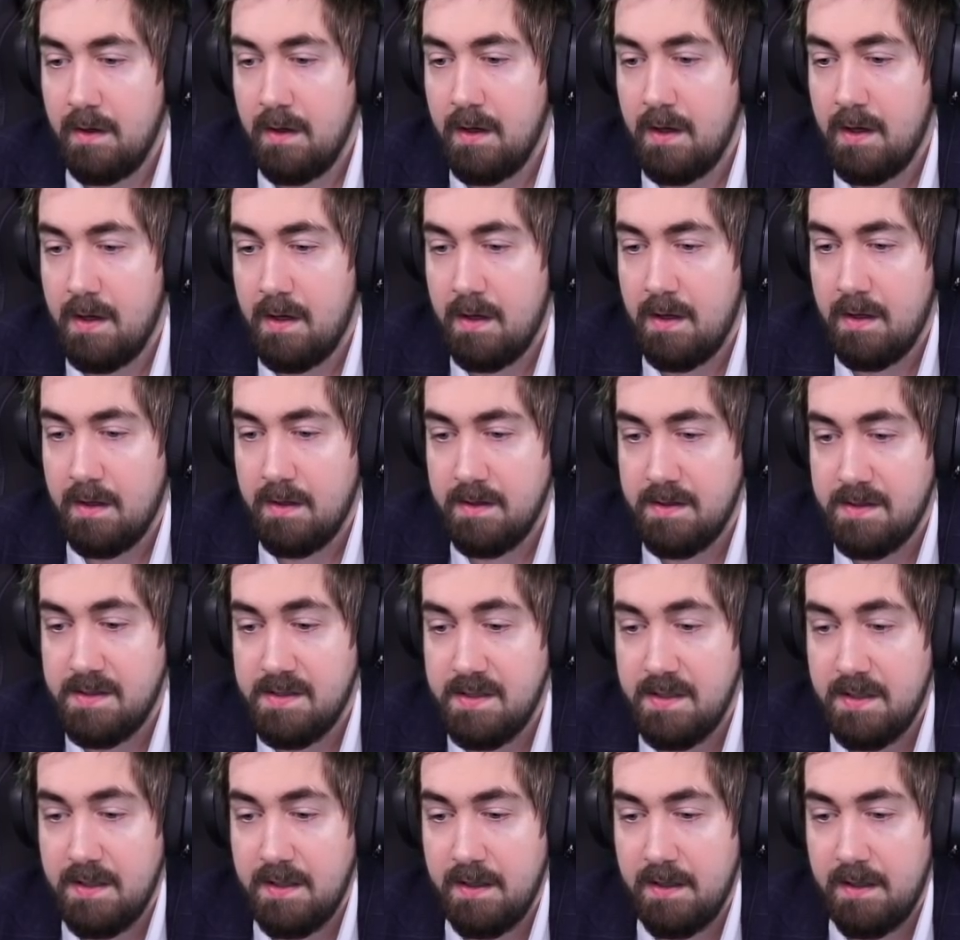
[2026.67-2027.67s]
Let's
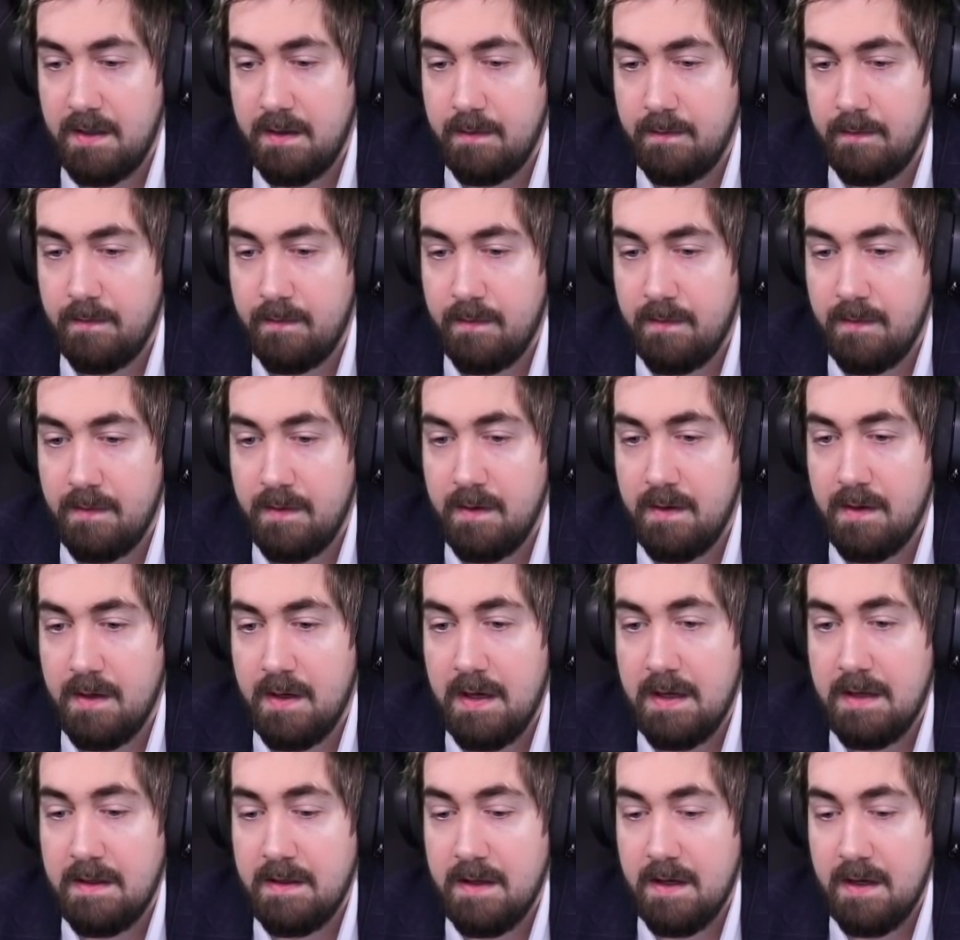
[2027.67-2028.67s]
see.
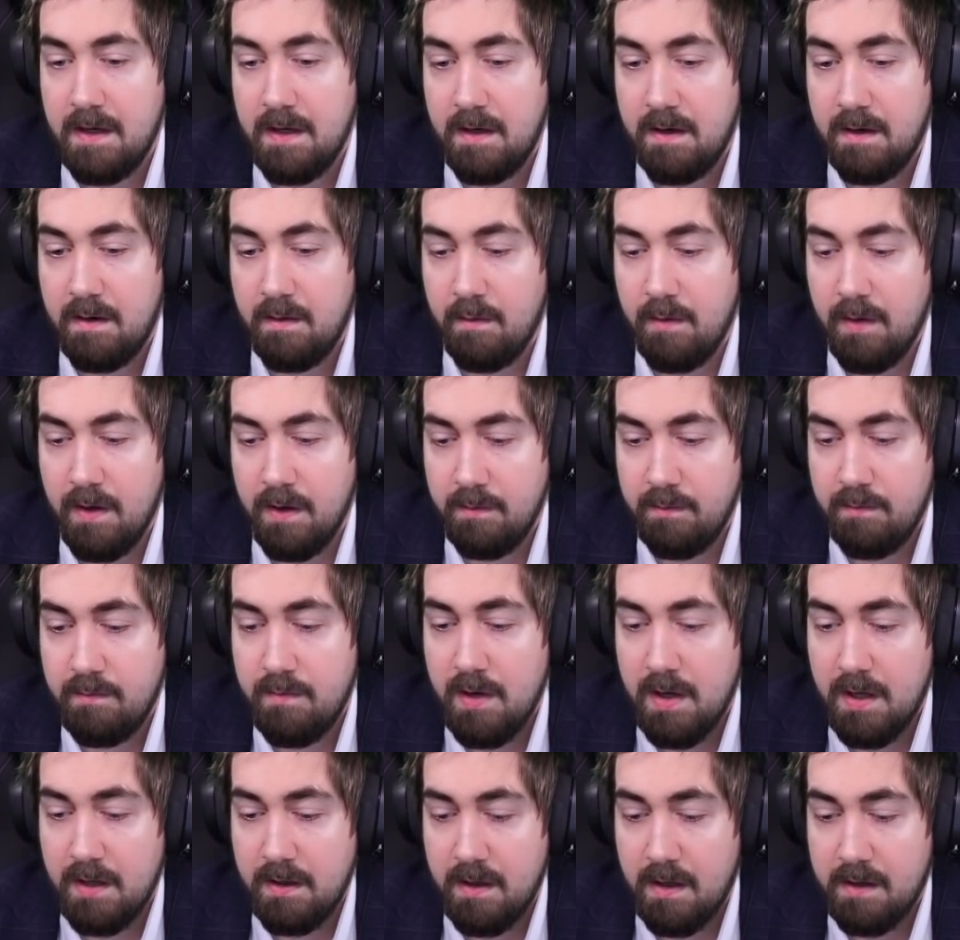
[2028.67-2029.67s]
And then
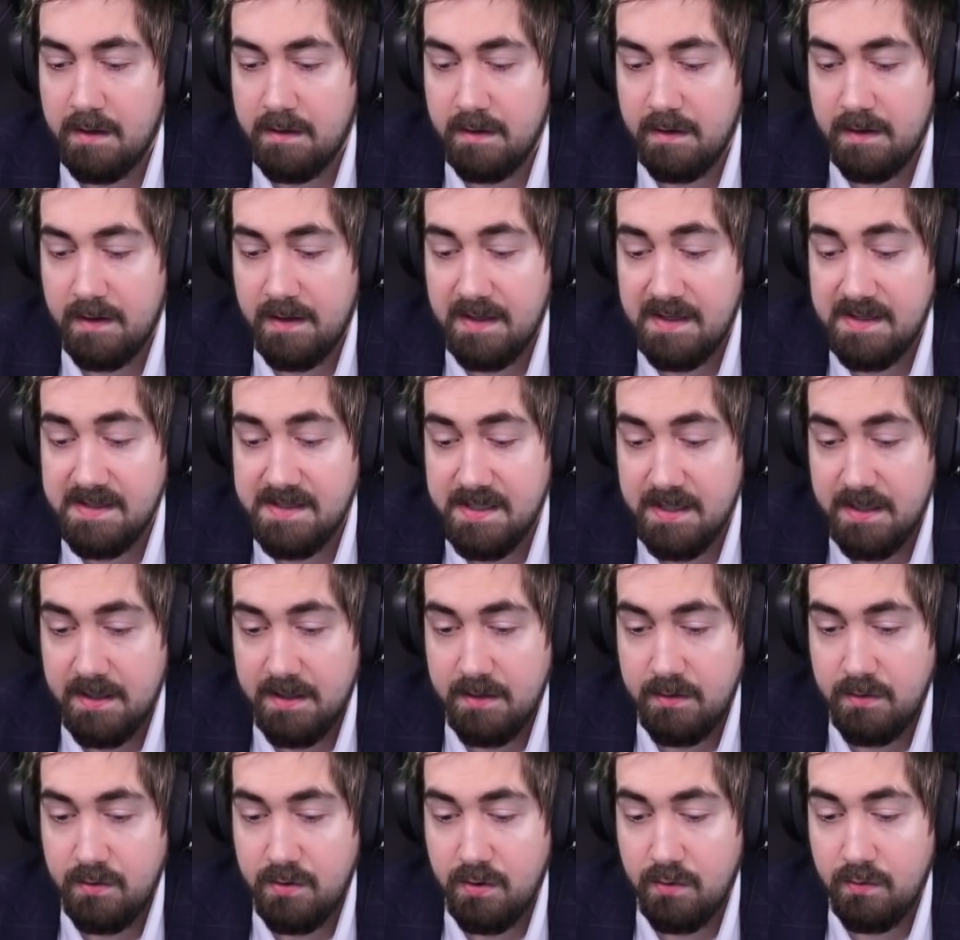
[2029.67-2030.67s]
a lot of the things there
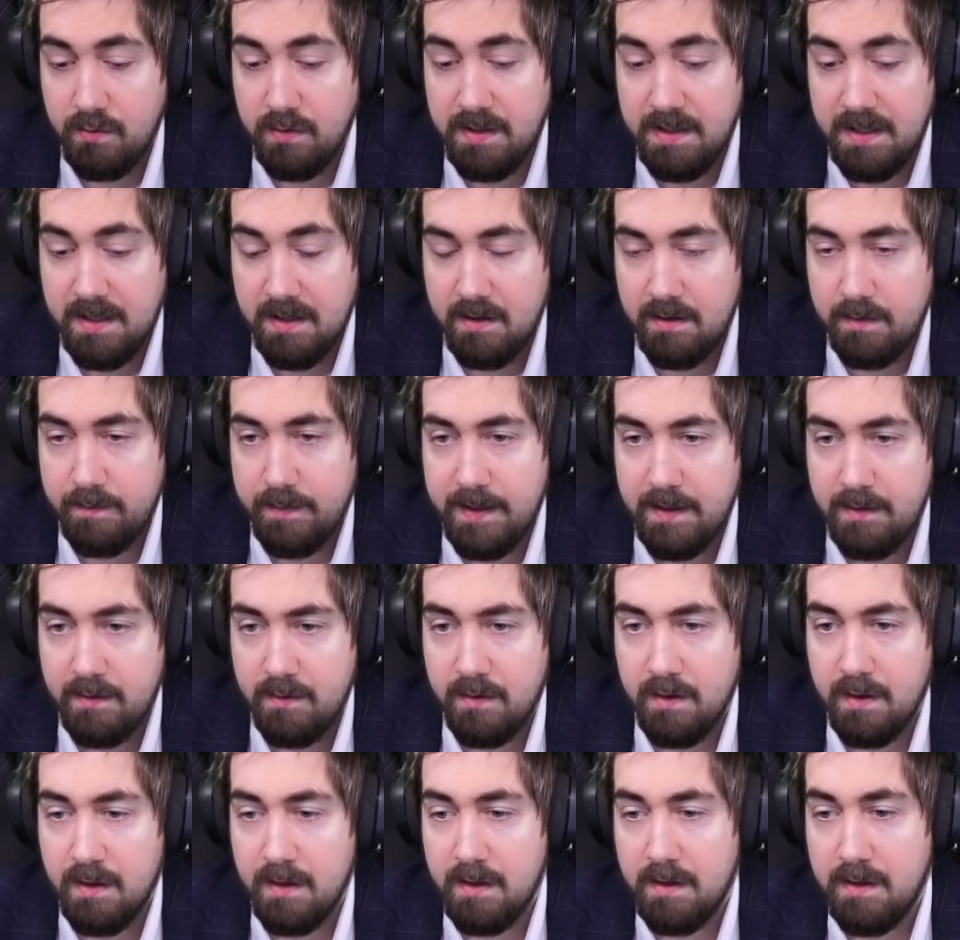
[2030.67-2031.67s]
you don't care
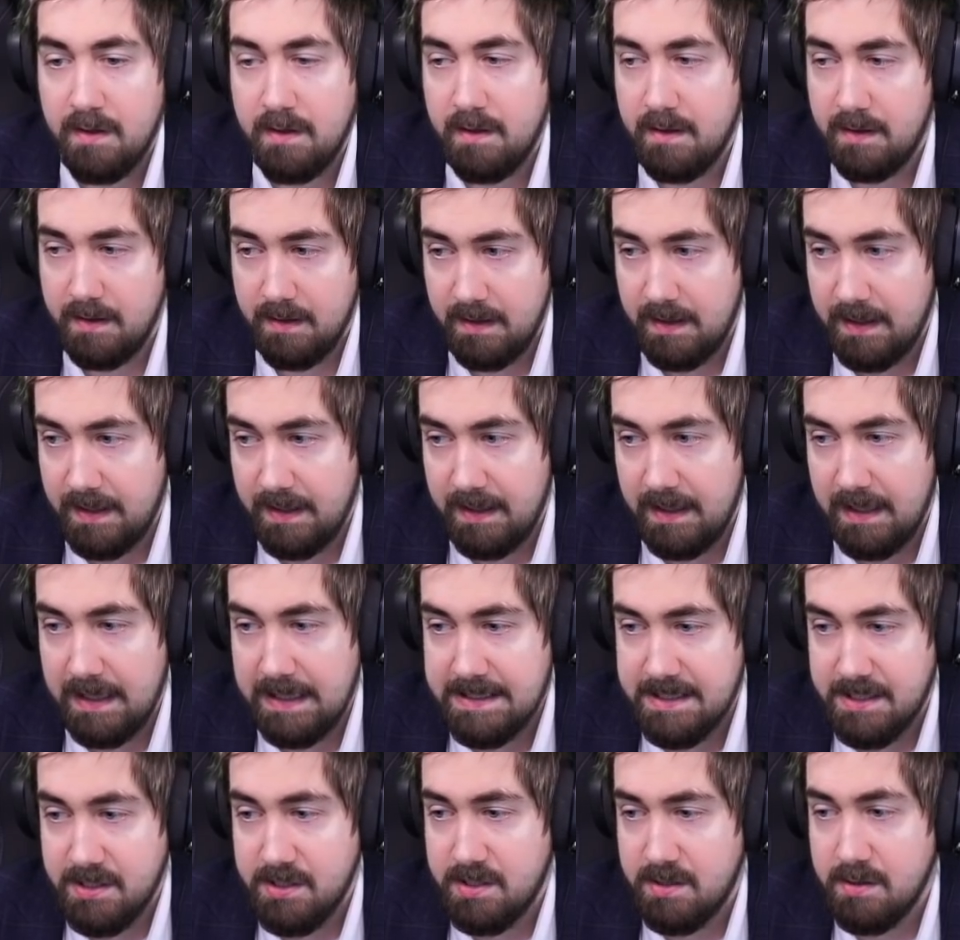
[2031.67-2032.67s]
about. Like,
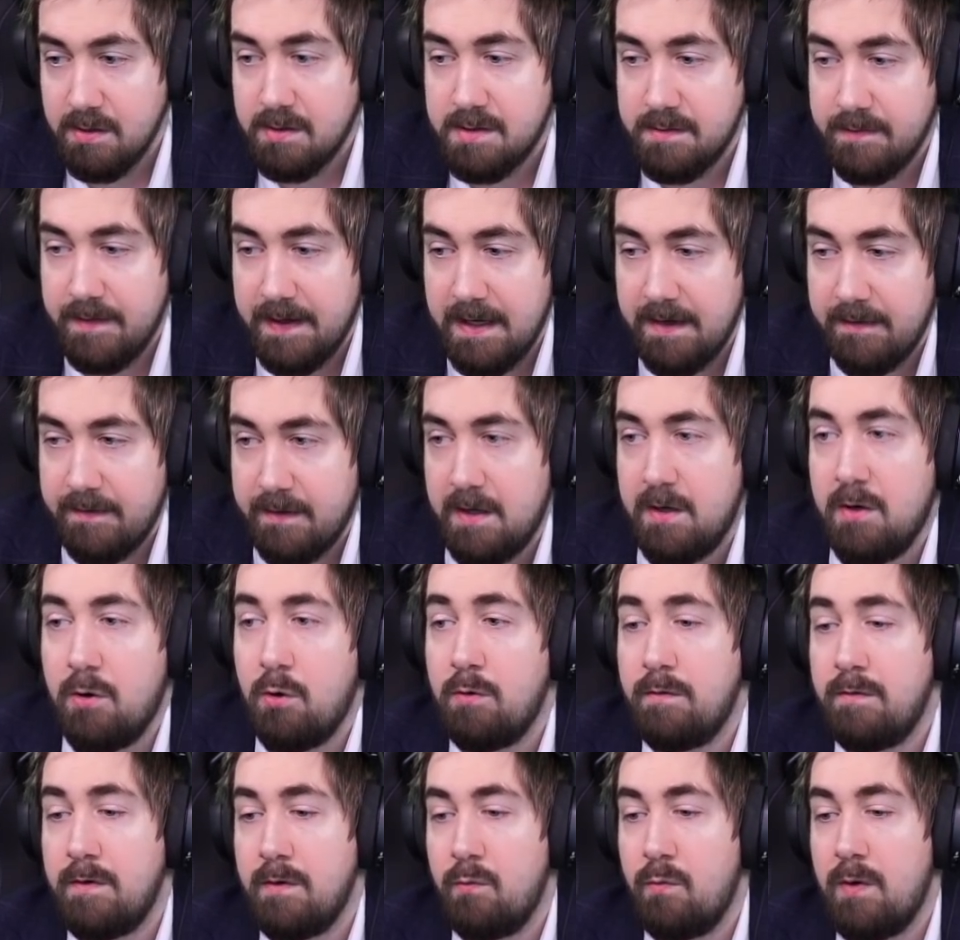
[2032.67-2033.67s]
it just looks very
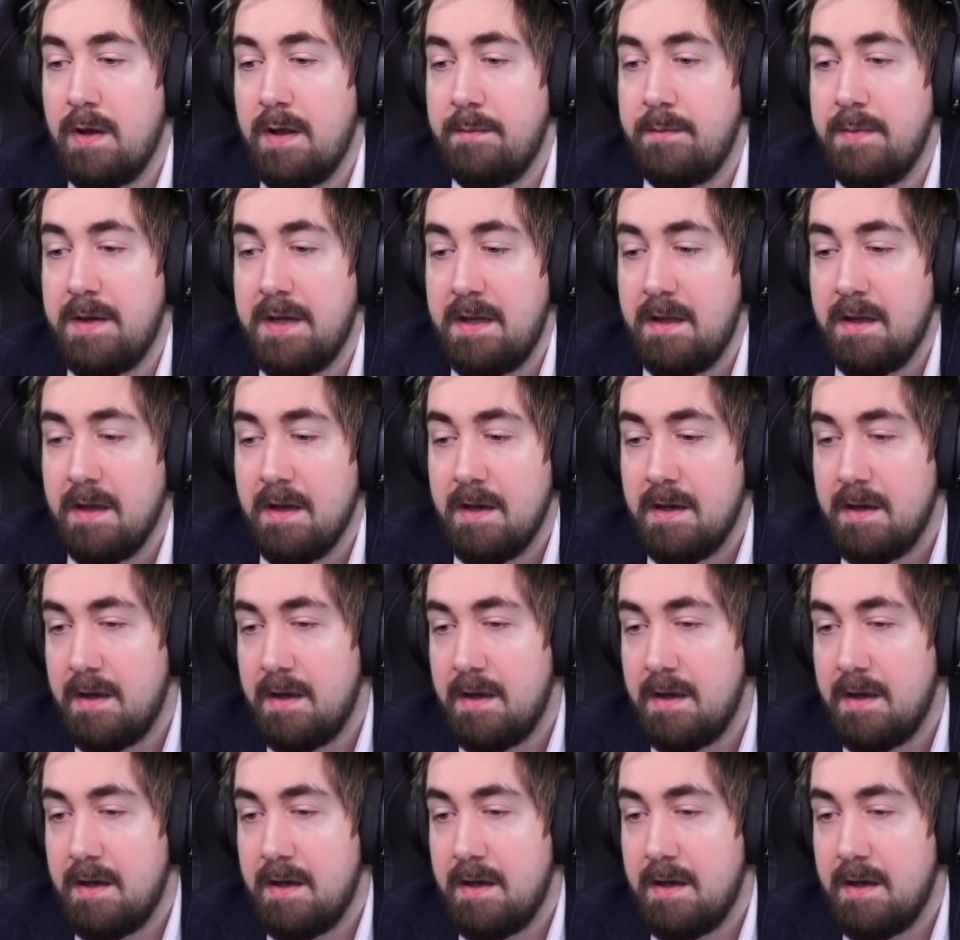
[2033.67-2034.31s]
overwhelming.